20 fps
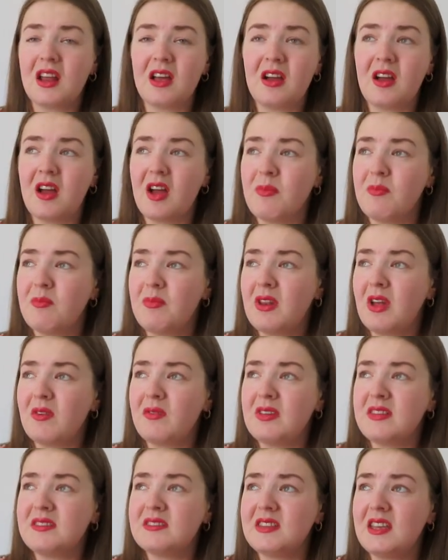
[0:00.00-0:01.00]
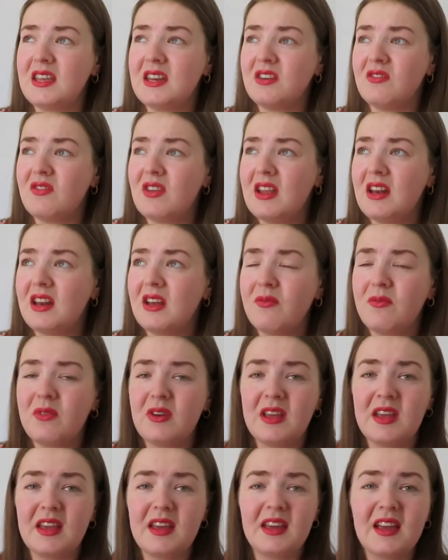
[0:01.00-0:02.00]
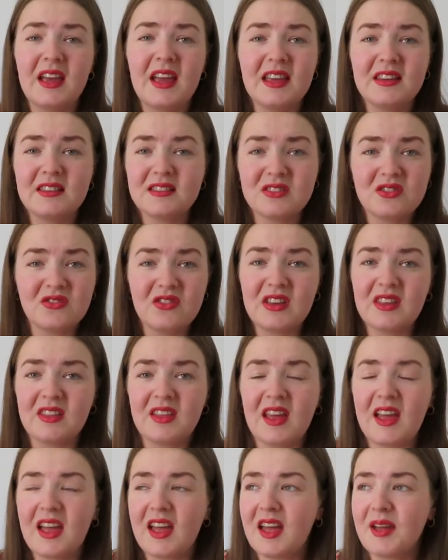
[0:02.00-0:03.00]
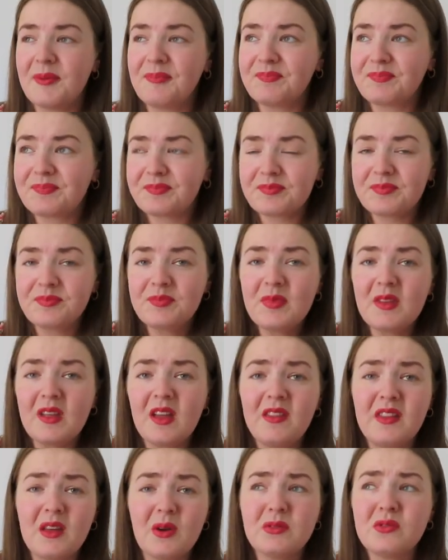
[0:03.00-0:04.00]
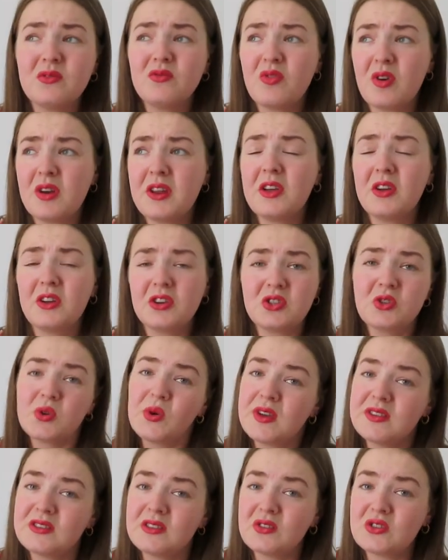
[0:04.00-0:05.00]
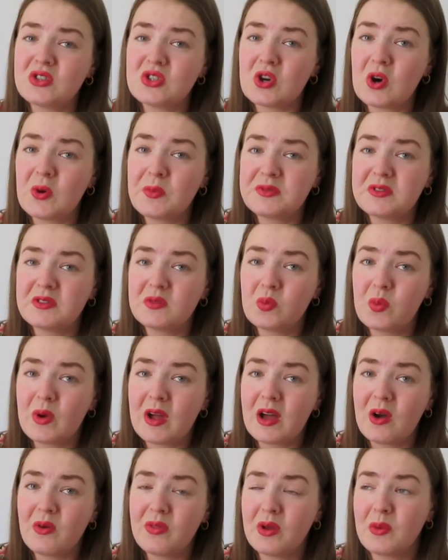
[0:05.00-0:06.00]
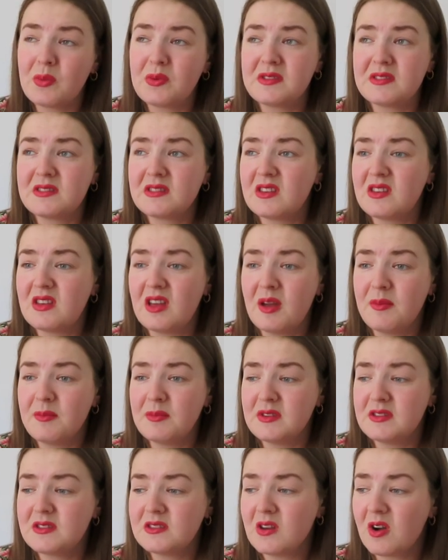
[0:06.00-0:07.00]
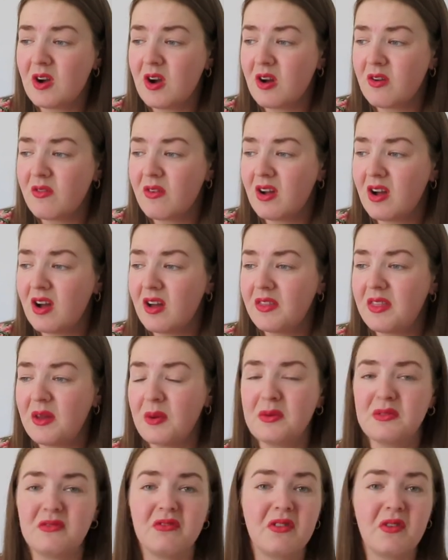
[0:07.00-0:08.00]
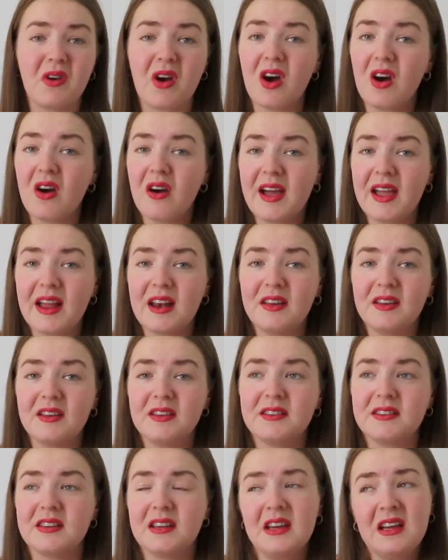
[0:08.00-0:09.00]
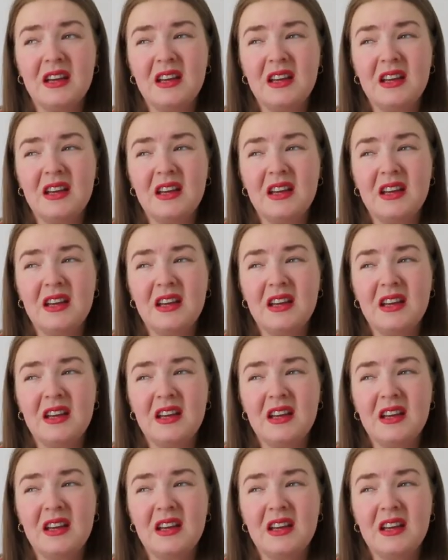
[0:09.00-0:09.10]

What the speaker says: Lovely scenery, lovely history there, and there was a really good choice of shops as well. There was Zara, there was River Island.